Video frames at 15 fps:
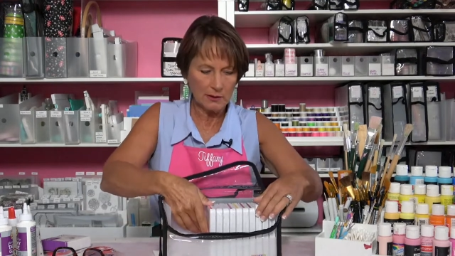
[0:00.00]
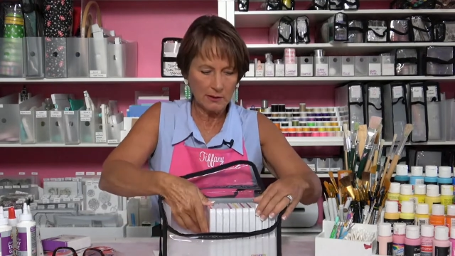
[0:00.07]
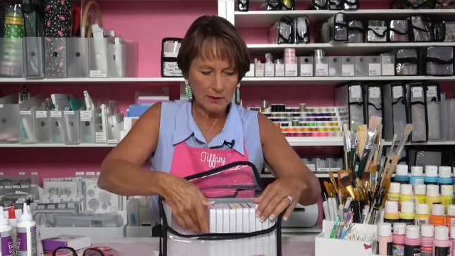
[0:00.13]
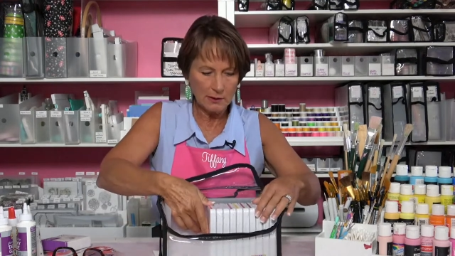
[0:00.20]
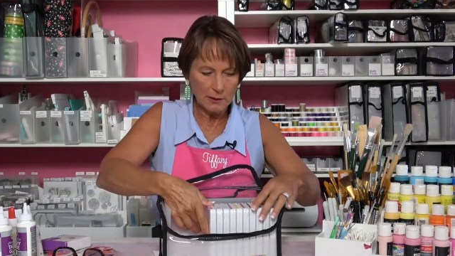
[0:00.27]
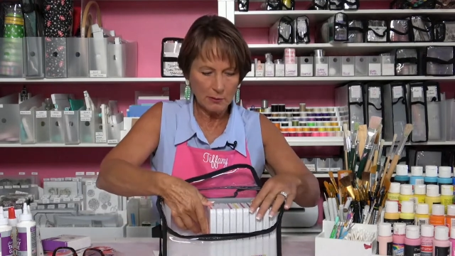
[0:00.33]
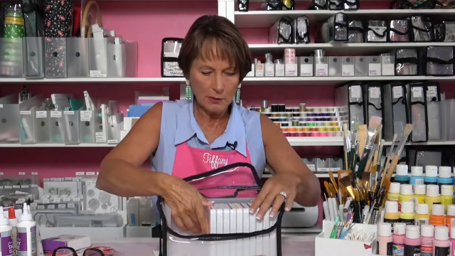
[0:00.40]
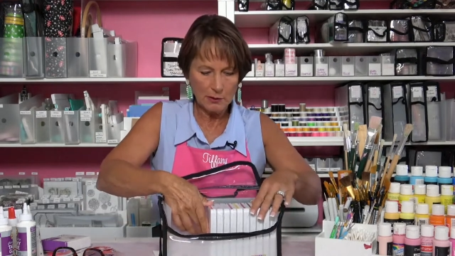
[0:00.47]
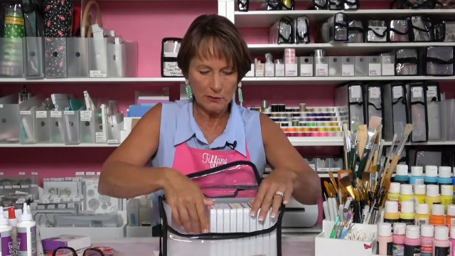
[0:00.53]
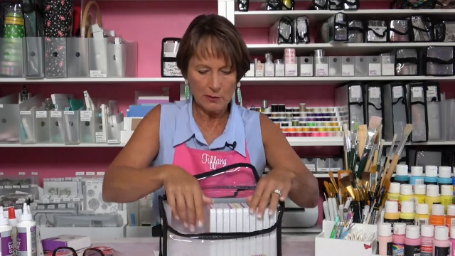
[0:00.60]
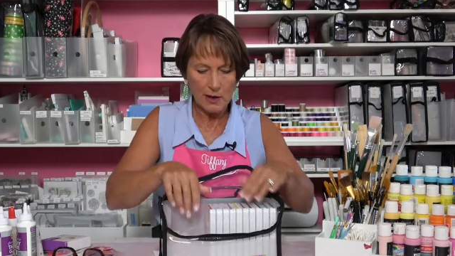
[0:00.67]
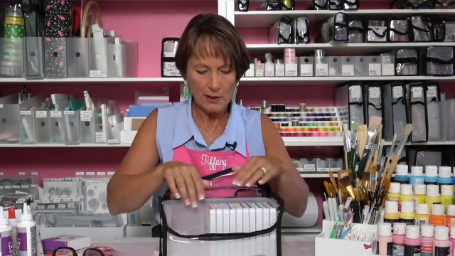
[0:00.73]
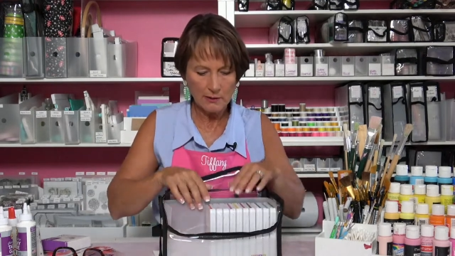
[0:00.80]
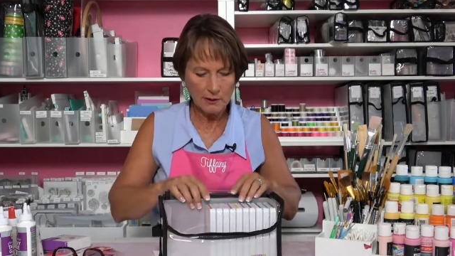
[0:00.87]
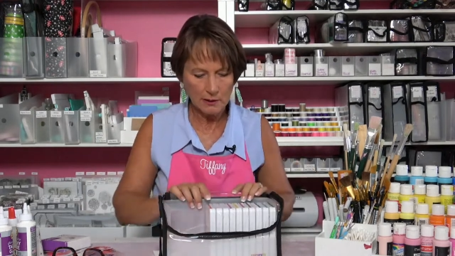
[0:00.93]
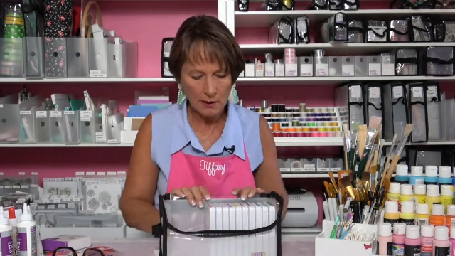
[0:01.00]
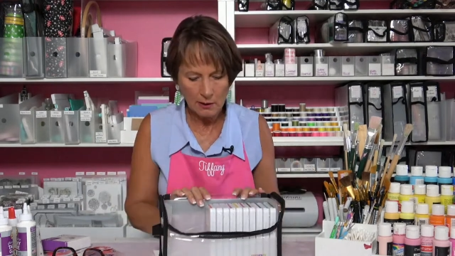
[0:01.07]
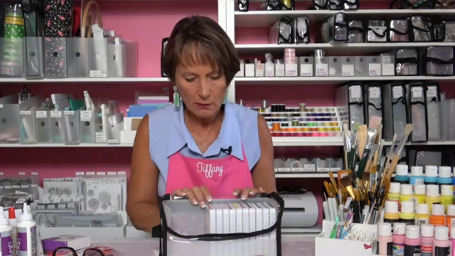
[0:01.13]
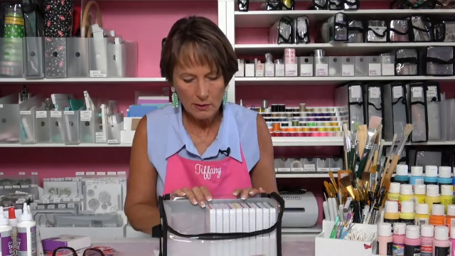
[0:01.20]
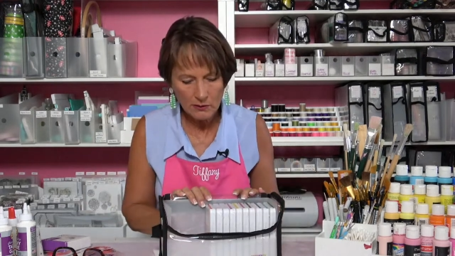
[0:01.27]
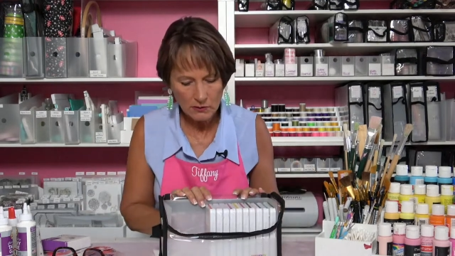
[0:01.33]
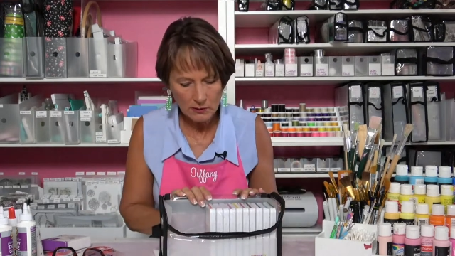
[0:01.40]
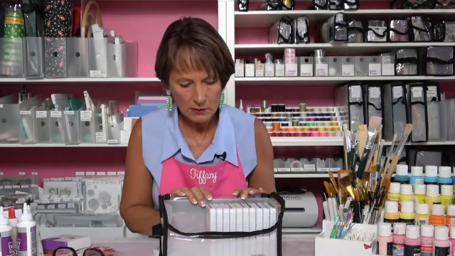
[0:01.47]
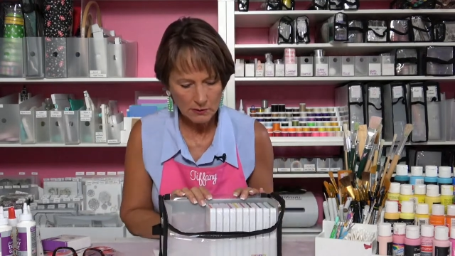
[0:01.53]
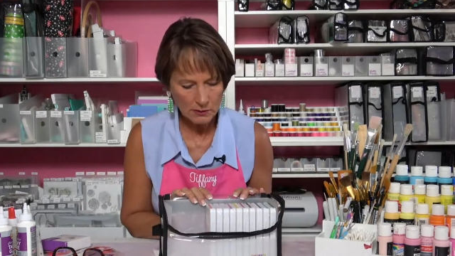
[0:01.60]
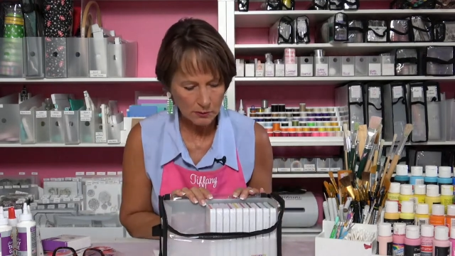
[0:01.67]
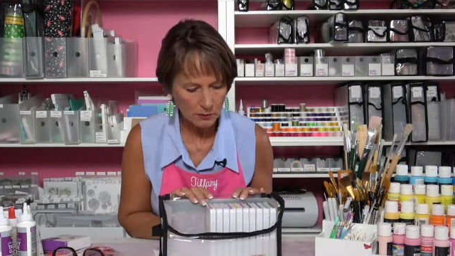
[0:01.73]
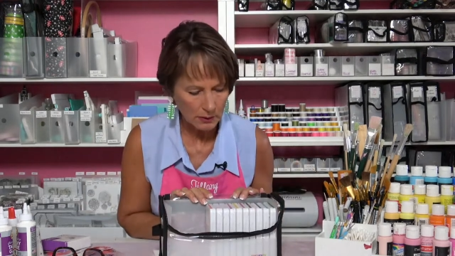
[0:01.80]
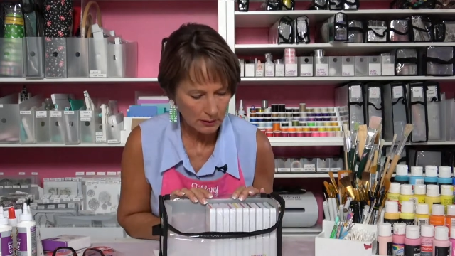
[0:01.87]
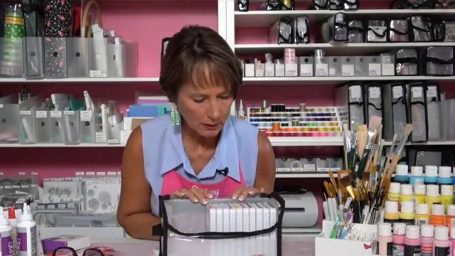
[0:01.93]
Thanks so much for asking that question. That's
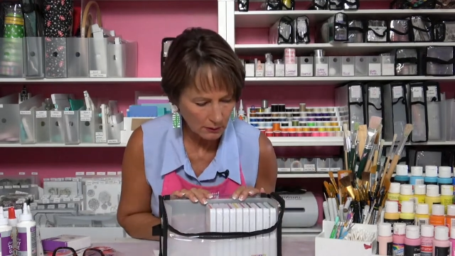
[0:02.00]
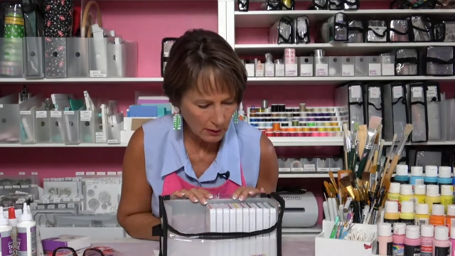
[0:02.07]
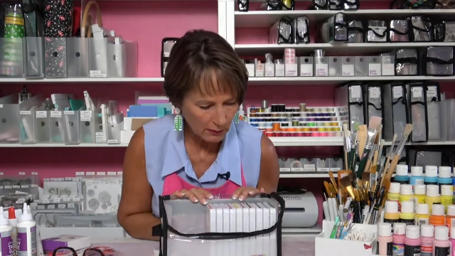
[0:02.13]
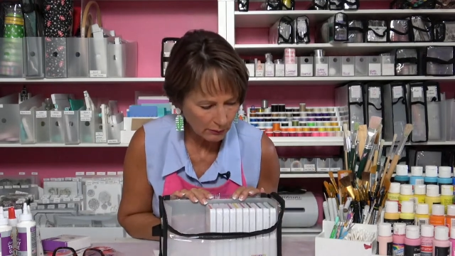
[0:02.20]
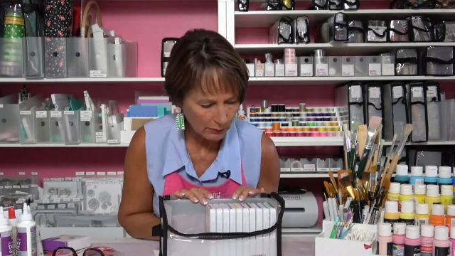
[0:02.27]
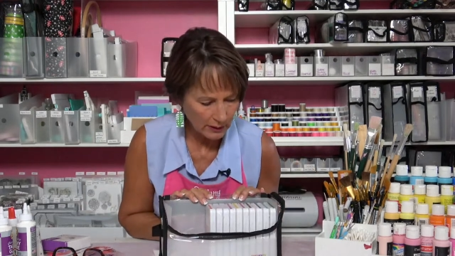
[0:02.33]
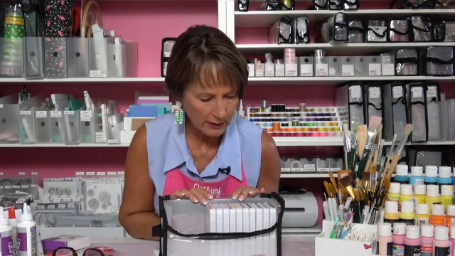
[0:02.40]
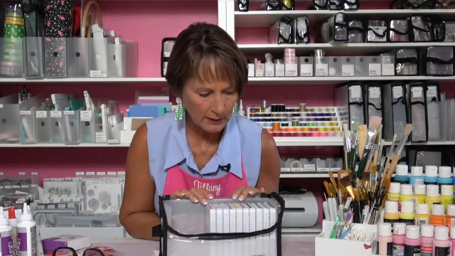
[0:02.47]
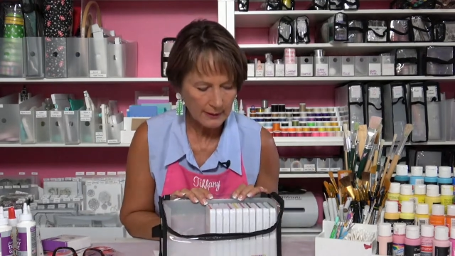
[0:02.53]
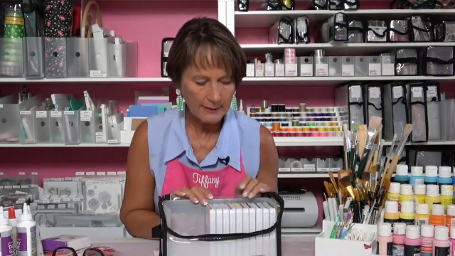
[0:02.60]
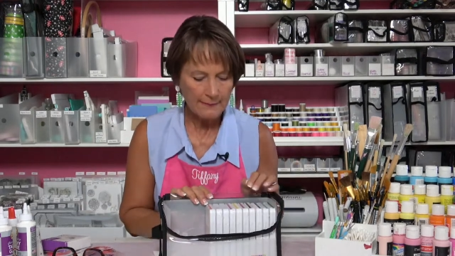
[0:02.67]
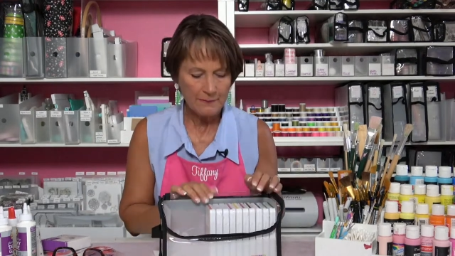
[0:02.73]
a really great fit.